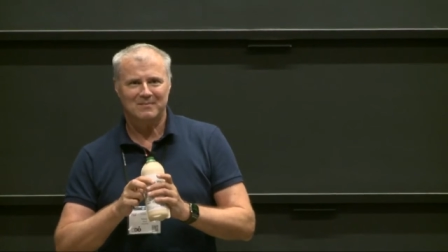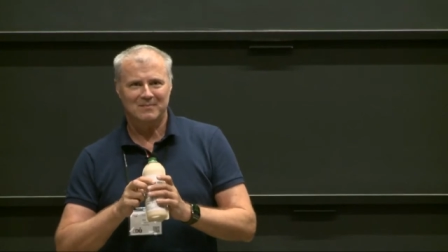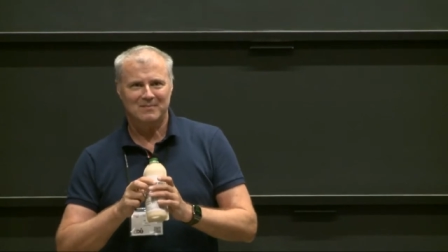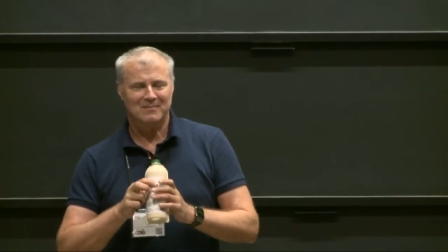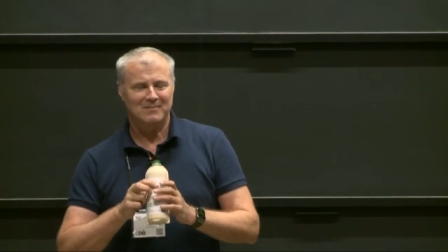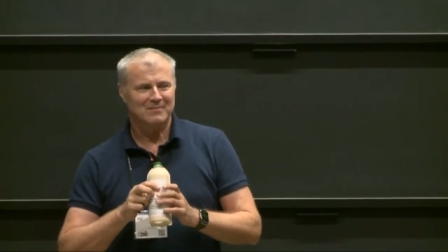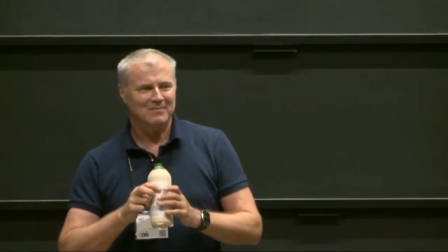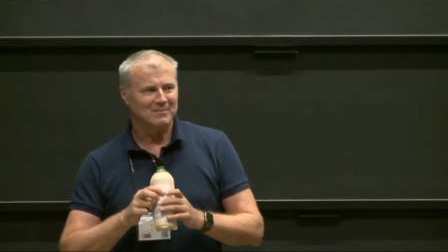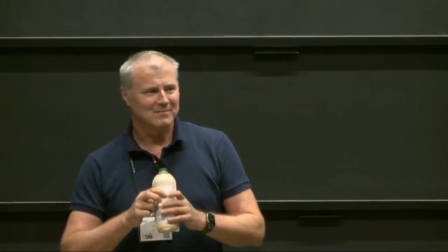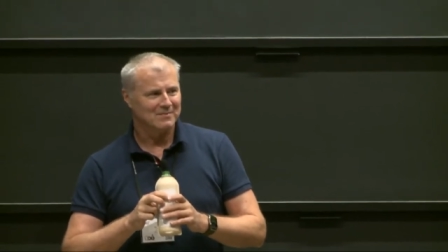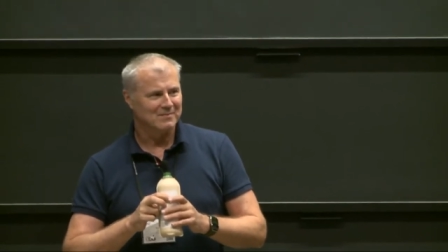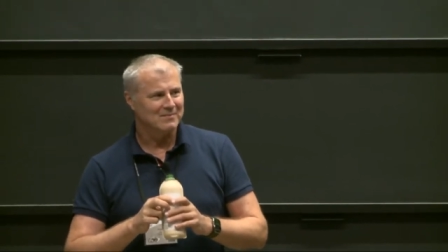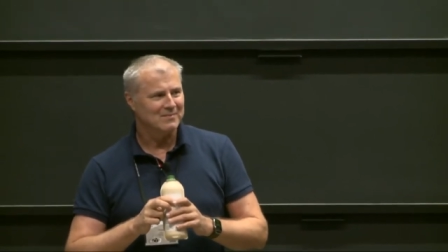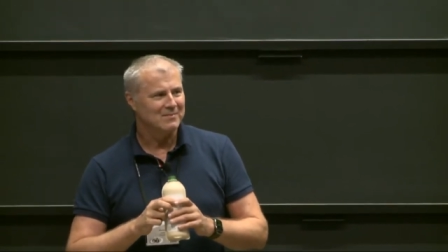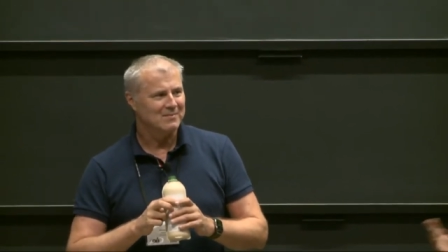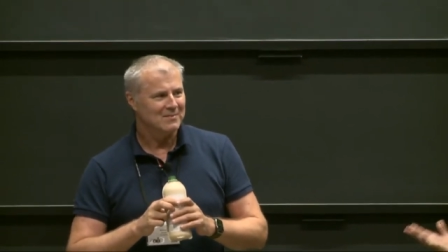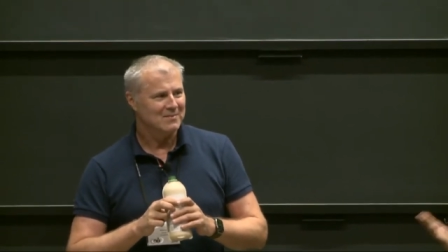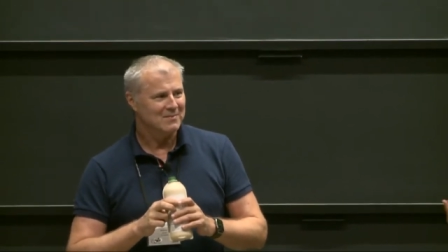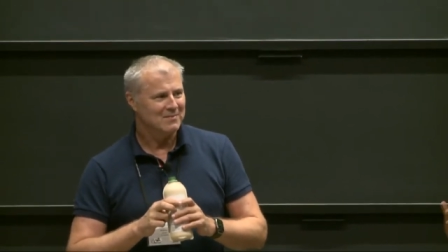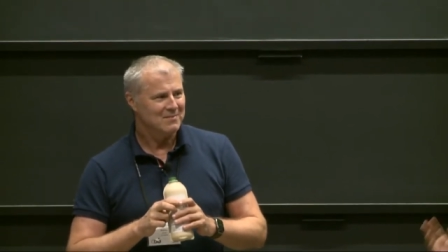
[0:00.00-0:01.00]
BI.
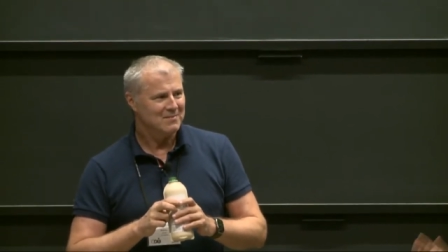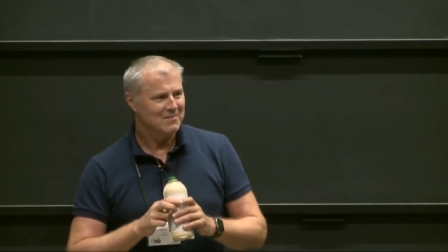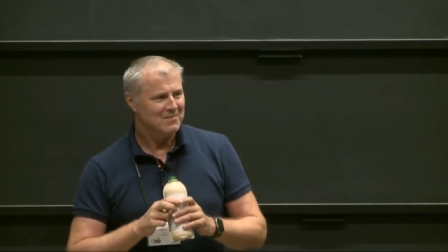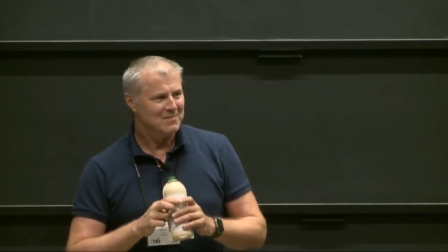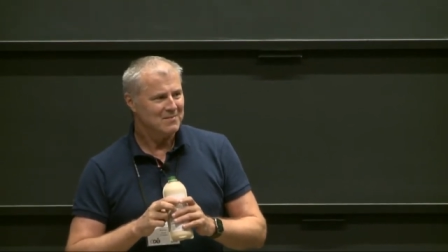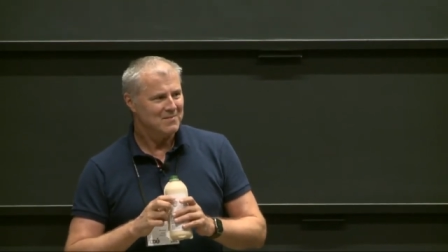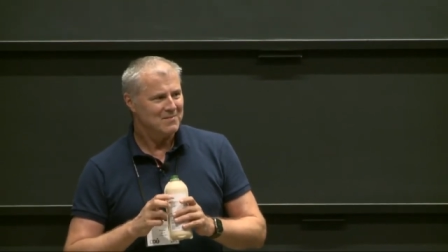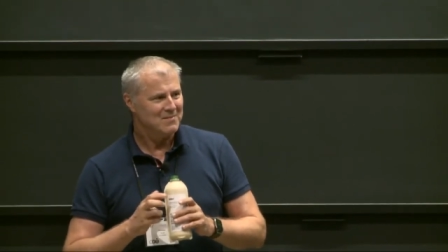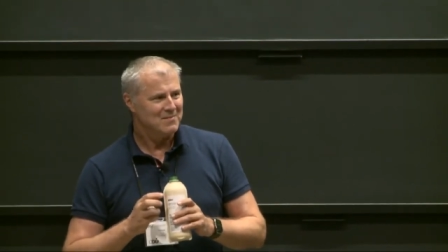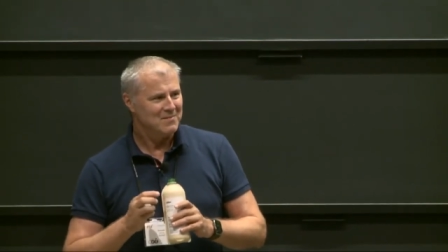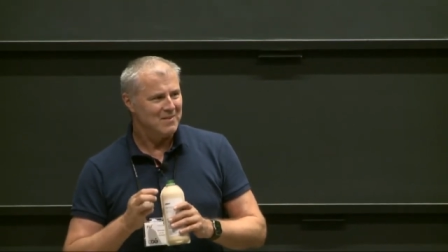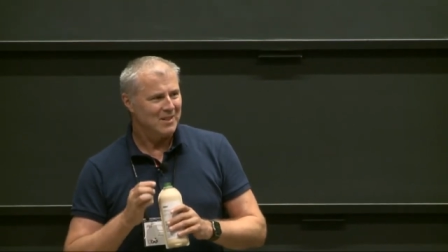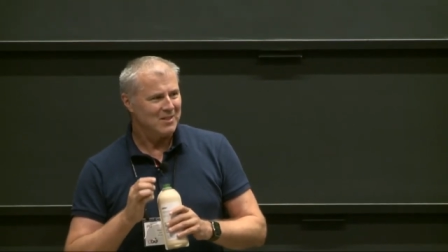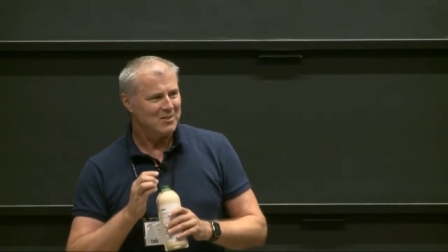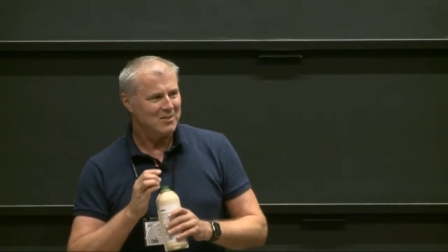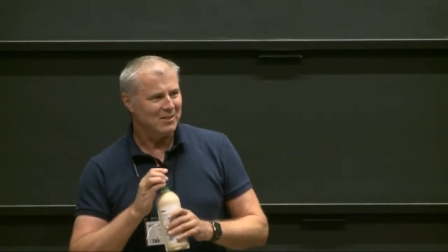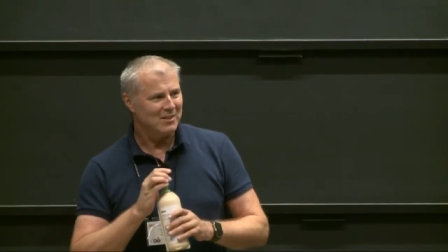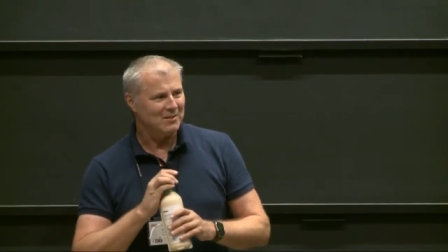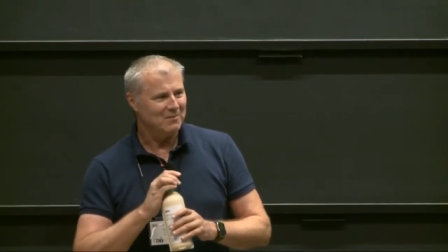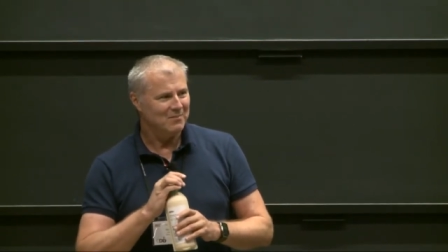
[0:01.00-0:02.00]
Show
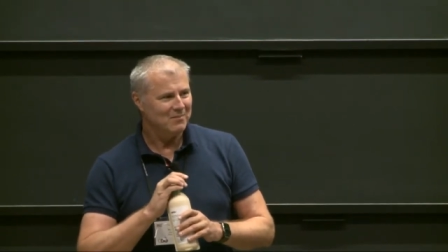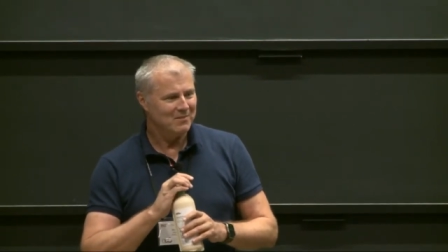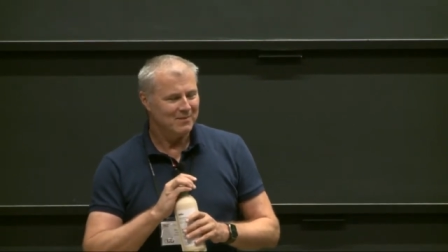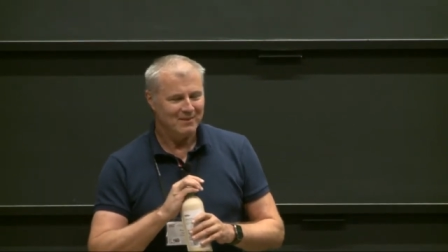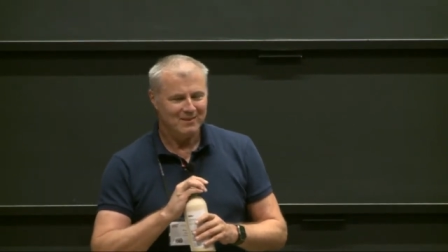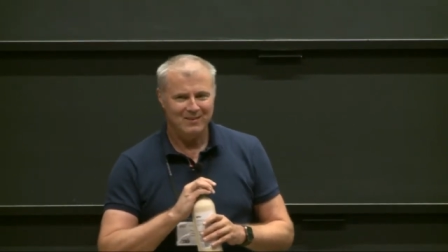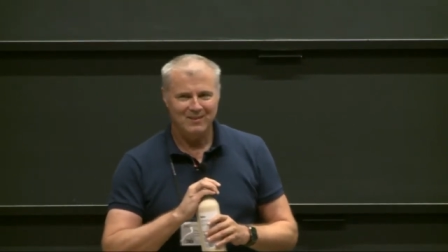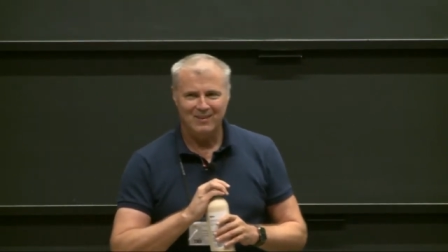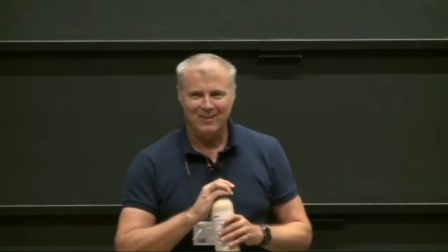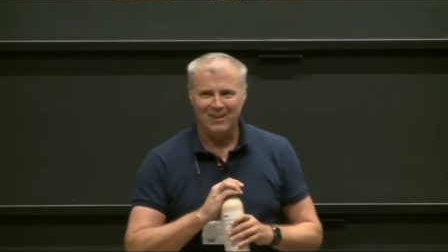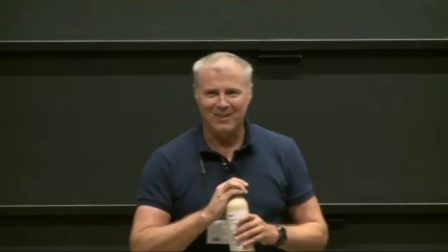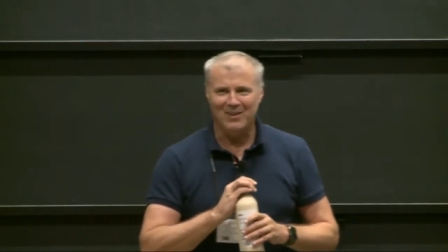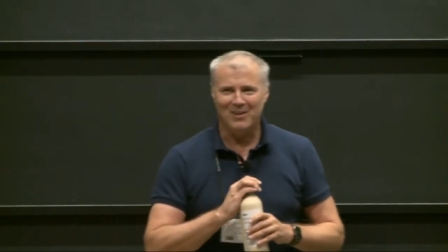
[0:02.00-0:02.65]
us the disruption.